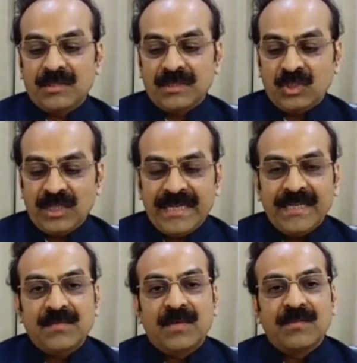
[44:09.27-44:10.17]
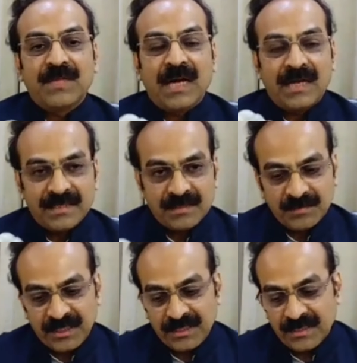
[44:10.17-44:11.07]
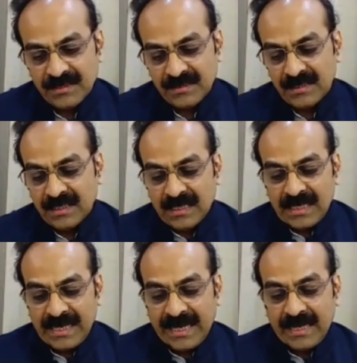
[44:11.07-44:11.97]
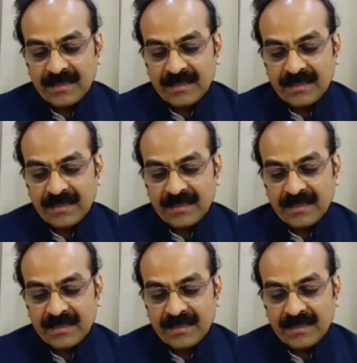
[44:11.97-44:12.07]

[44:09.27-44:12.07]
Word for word: jade is one of the hardest materials and yeah.